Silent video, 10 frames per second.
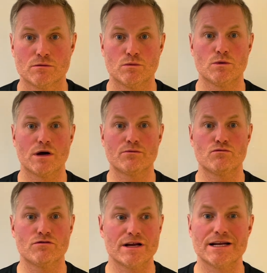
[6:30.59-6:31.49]
We
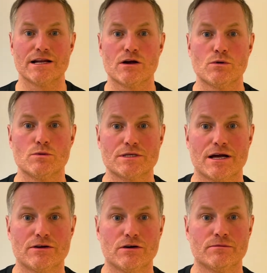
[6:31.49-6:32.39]
weren't really know what was
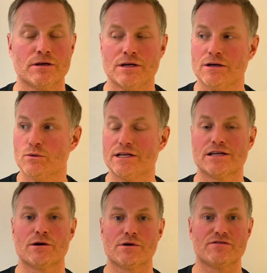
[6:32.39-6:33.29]
going on. We didn't
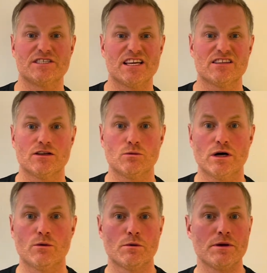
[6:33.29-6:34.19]
know whether it was the end of the
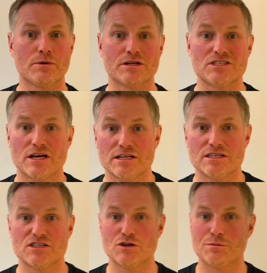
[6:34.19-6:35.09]
world, were people going to turn
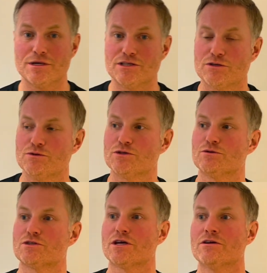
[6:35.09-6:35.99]
into zombies and all
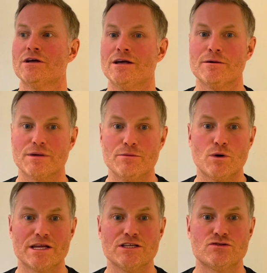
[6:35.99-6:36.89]
sorts. So people
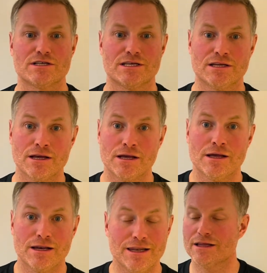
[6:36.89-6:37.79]
weren't interested.
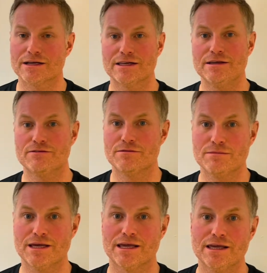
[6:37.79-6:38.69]
Luckily for
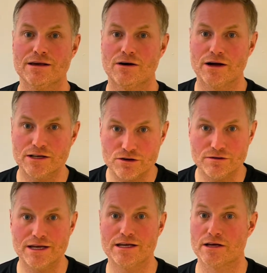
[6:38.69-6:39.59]
me, I'd
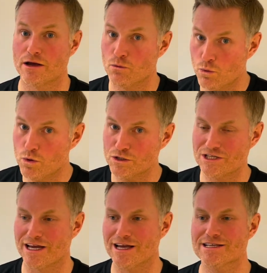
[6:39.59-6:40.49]
created a war
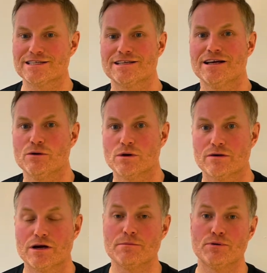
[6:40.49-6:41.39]
chest
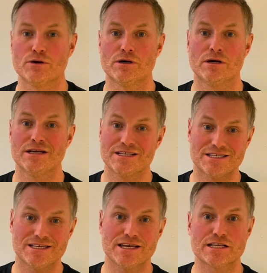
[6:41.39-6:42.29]
where I'd put
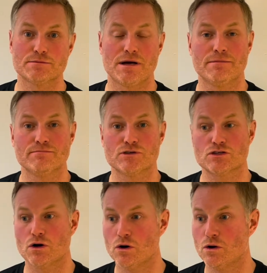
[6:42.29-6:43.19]
6 months
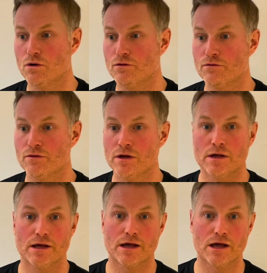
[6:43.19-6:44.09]
of
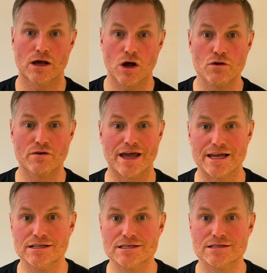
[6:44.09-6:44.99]

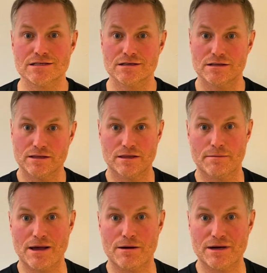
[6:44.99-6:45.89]
overheads, the
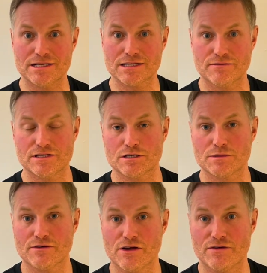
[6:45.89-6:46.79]
amount of money to cover 6
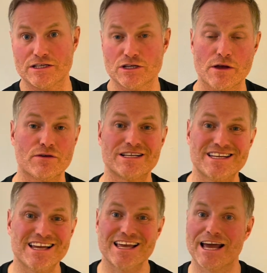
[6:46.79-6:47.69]
months of overheads. So if I
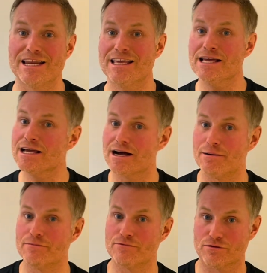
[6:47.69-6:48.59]
didn't get any
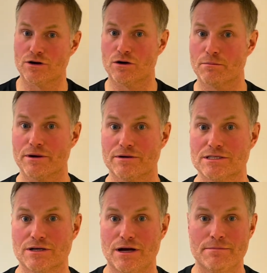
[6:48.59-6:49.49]
income for a long period
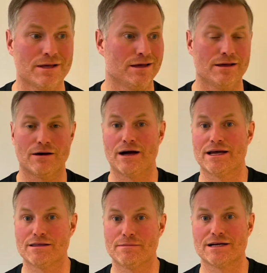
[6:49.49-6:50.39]
of time, I
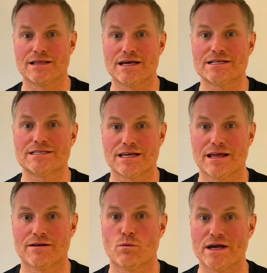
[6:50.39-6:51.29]
had the money there
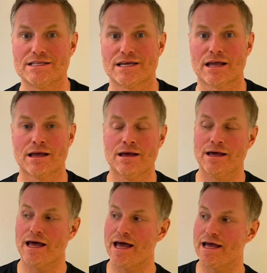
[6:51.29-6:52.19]
sitting, waiting.
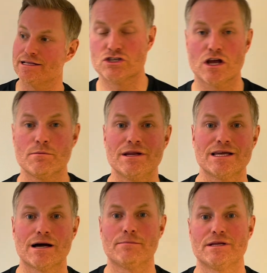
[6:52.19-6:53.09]
And so many
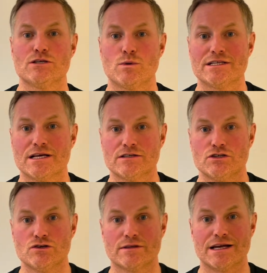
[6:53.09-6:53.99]
companies went under
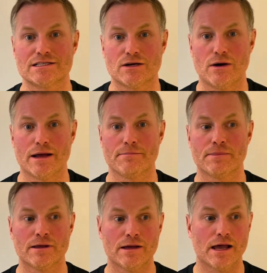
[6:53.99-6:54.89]
during that time,
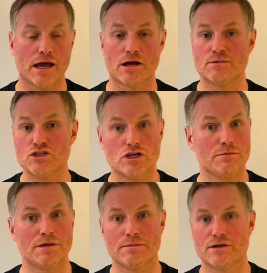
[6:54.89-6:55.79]
and I'm
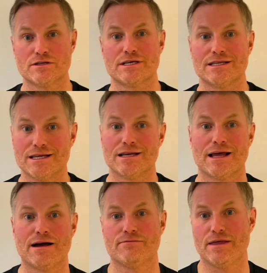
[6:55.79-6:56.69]
assuming because they didn't
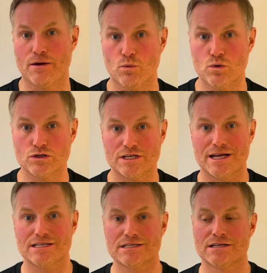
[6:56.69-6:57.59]
have their war
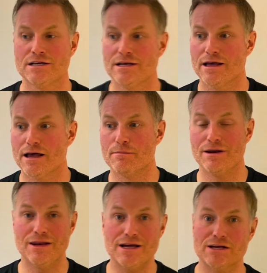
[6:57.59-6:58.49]
chest.
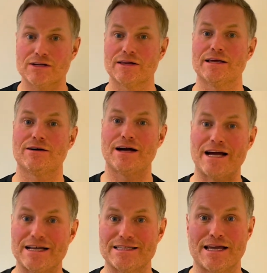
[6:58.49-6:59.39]
Luckily, I
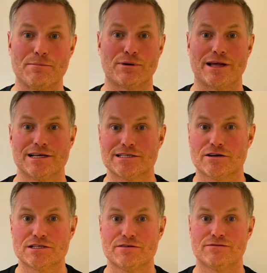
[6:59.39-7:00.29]
had that in place,
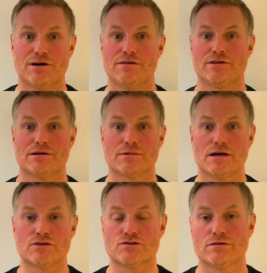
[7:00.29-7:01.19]
I survived, and I'm
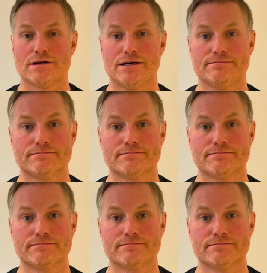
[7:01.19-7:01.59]
going strong now.